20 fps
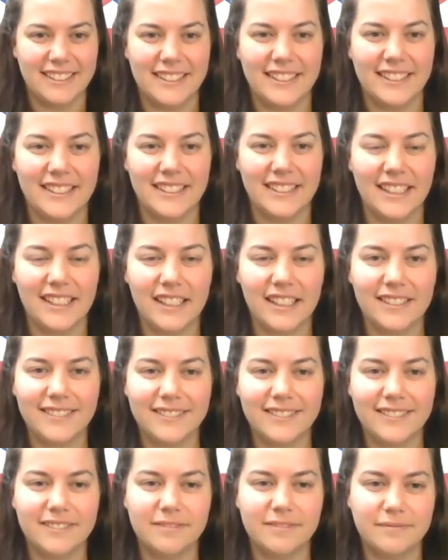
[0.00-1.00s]

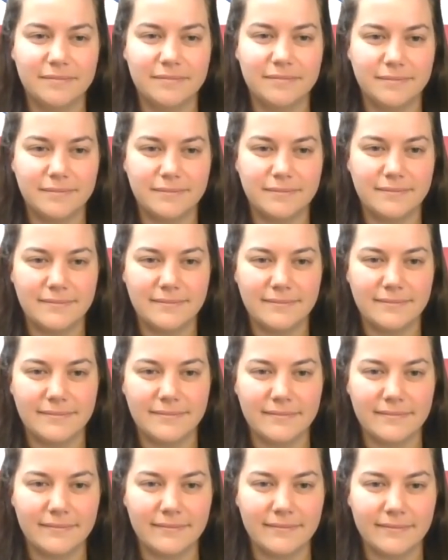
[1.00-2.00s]

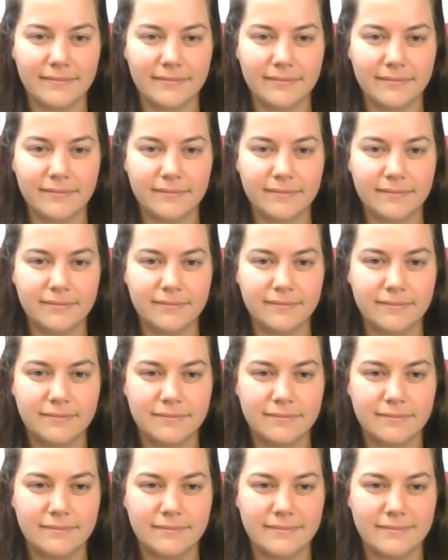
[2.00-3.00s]

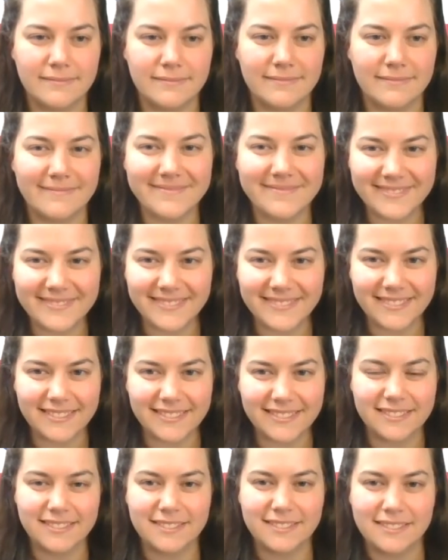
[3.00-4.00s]

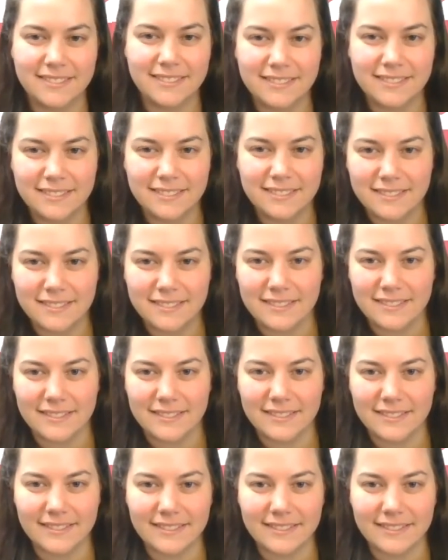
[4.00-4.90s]
(not speaking)